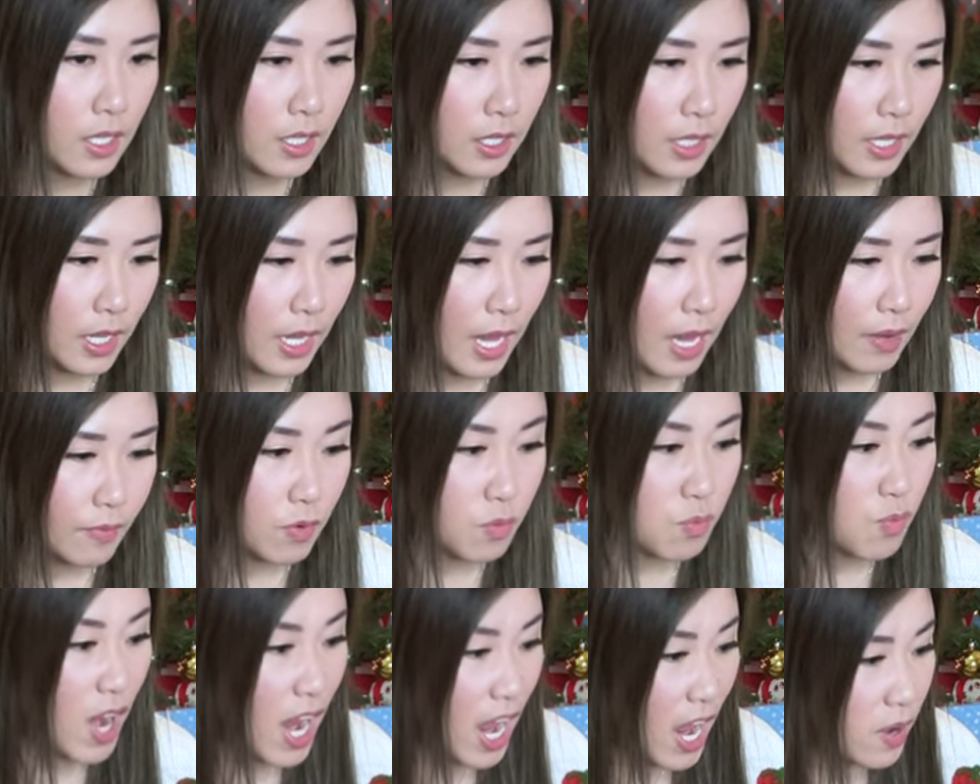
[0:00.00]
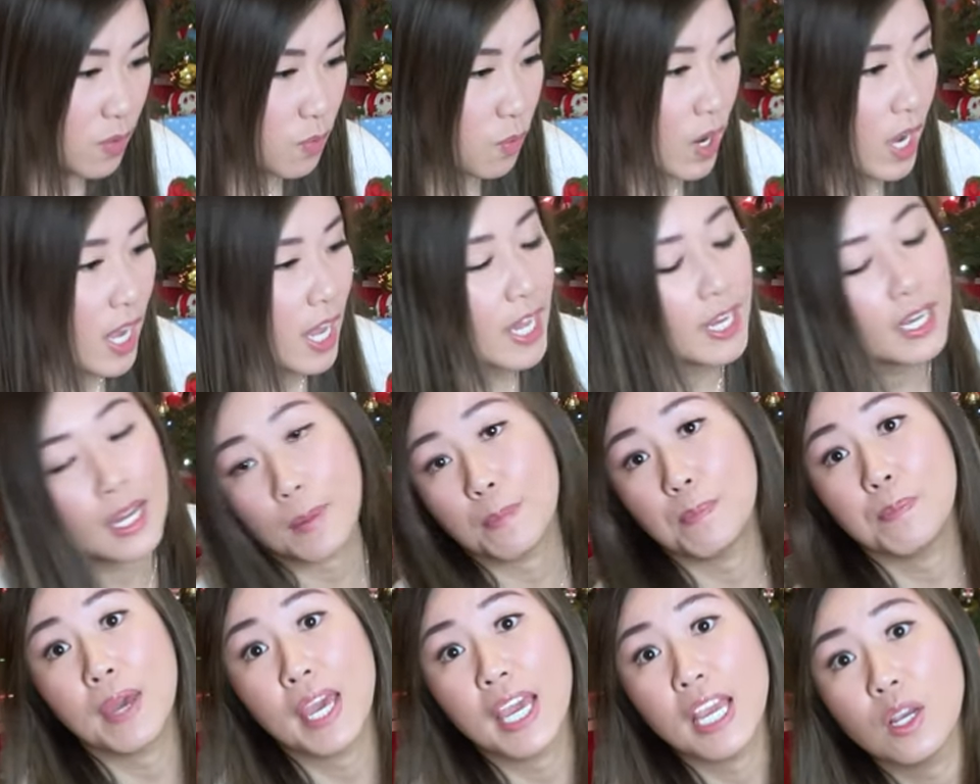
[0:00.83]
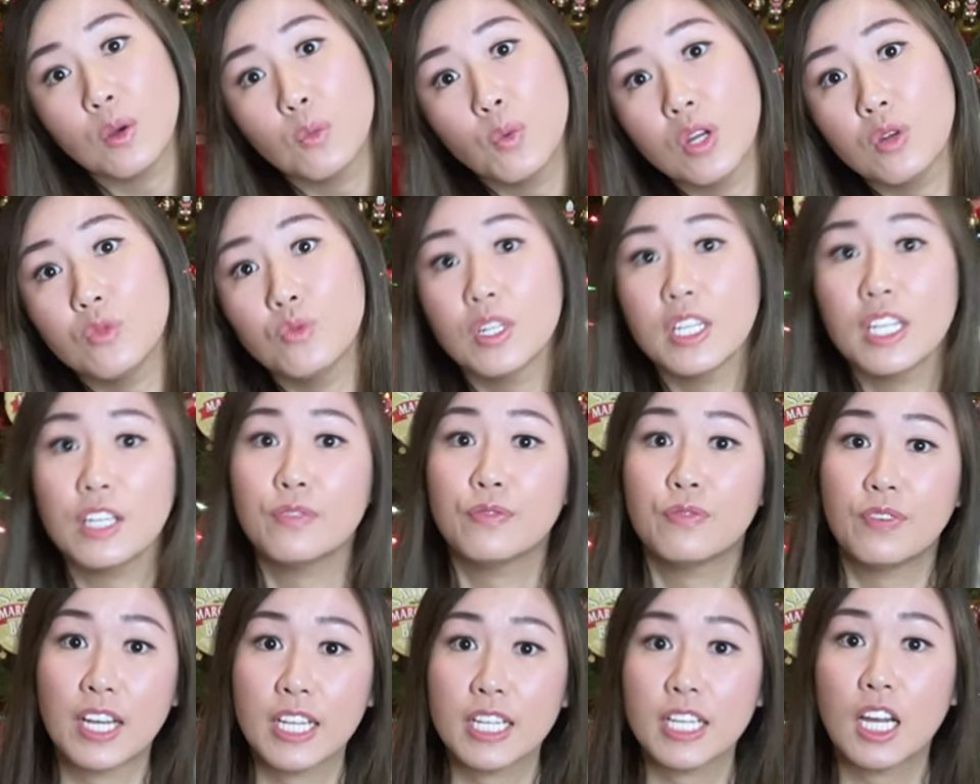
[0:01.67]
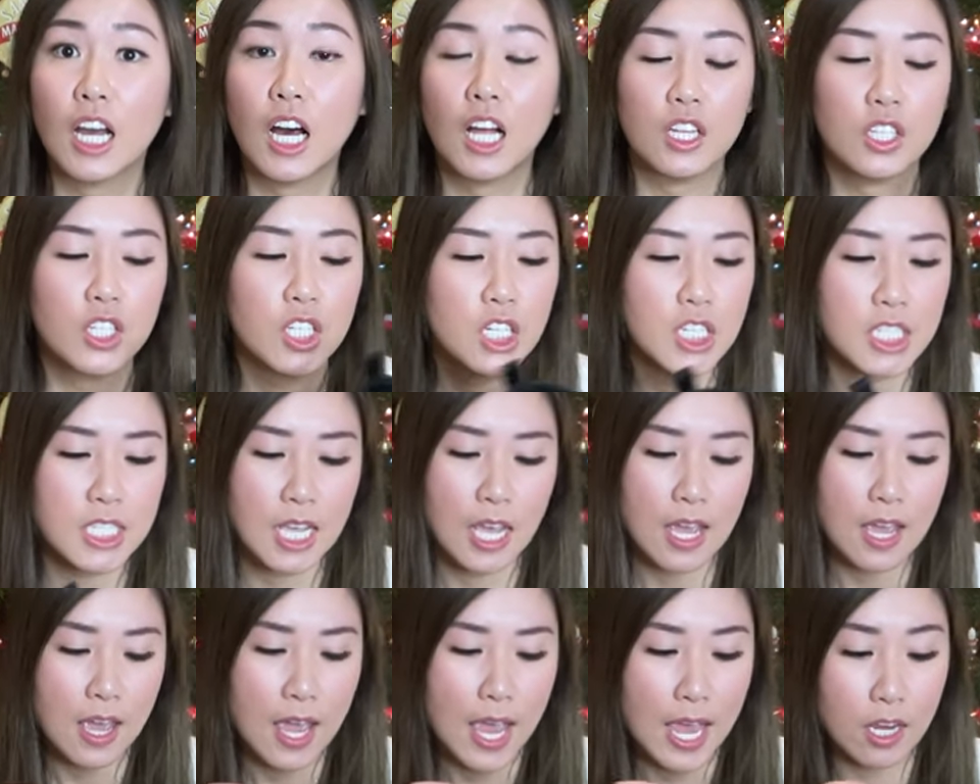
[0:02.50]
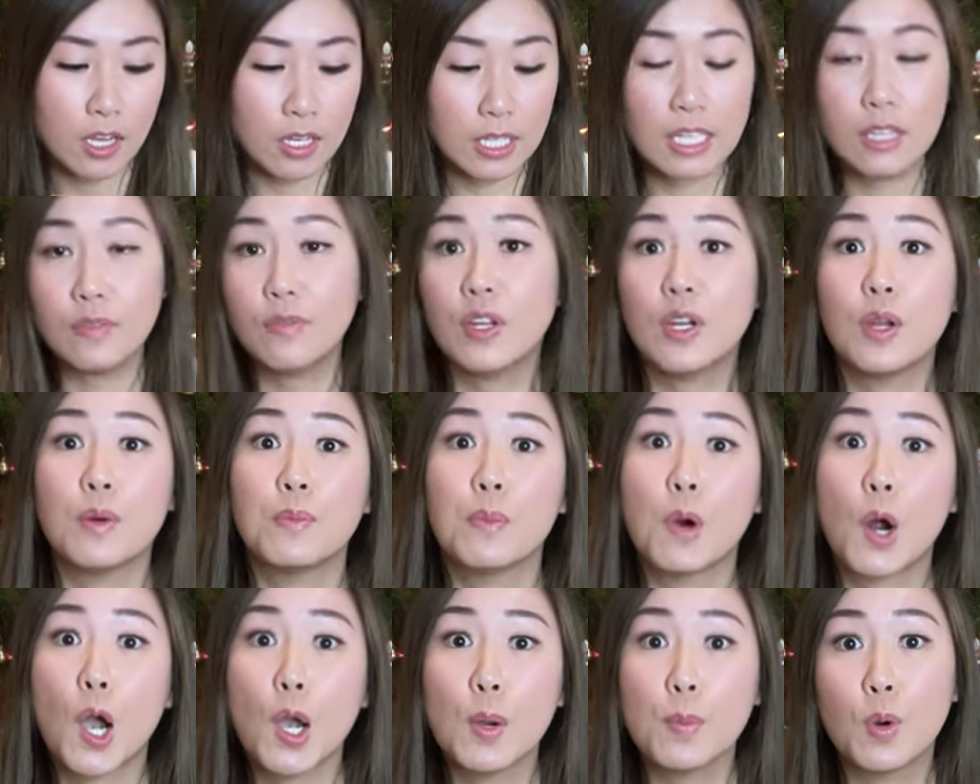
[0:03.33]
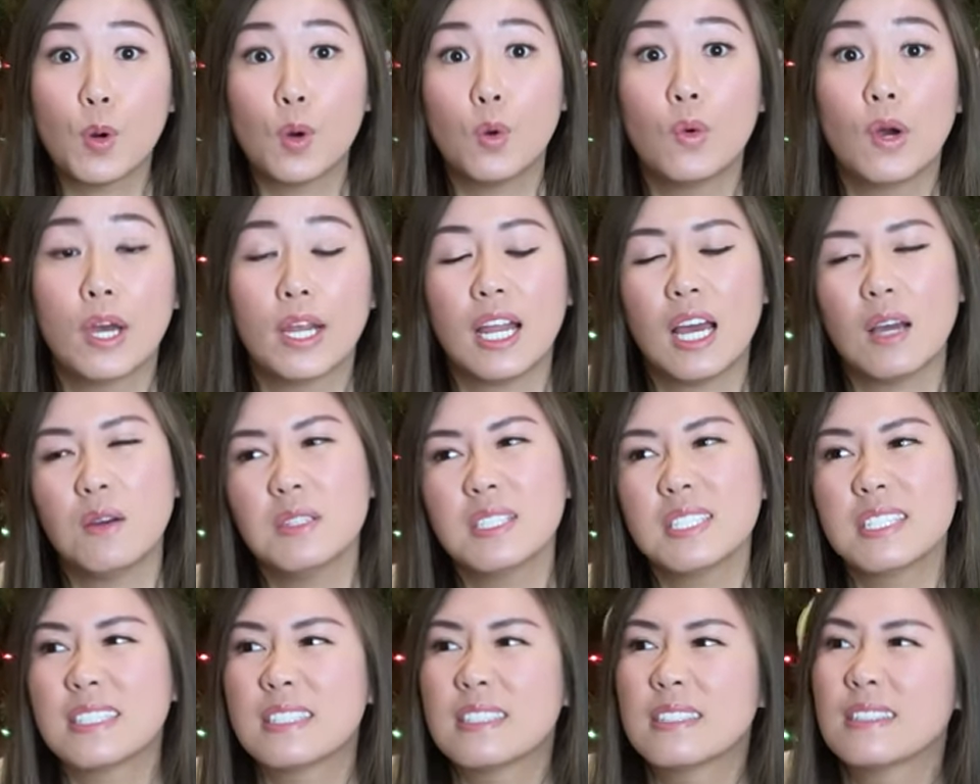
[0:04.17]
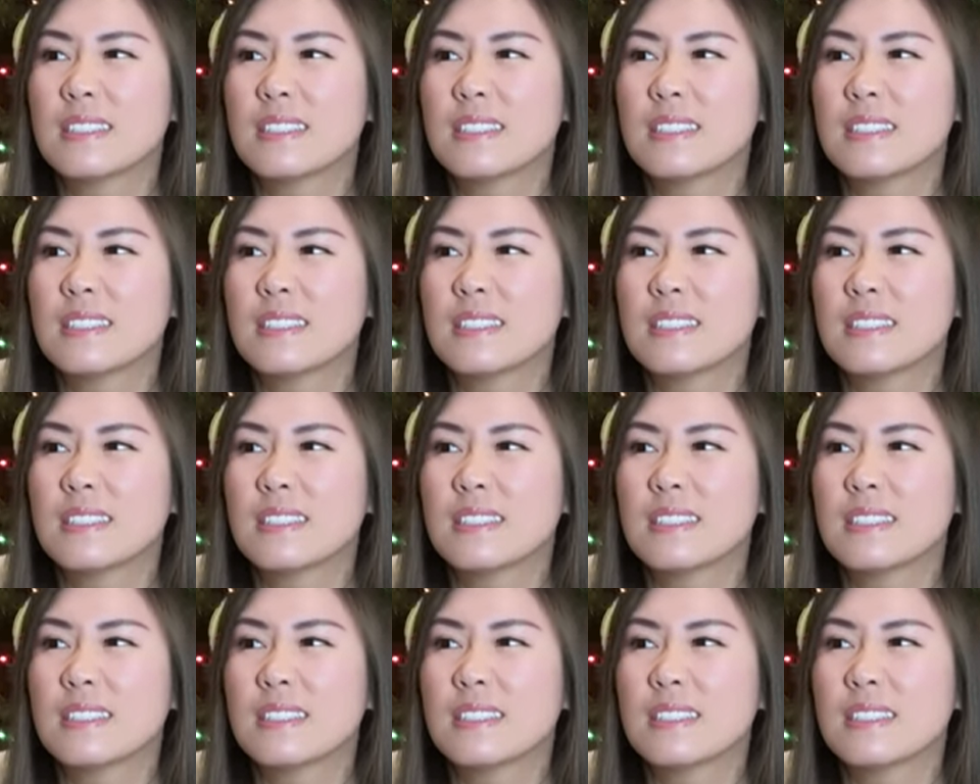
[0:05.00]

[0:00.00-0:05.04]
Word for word: They have a red one, a pink one, really fun colors, and even a marble one. I was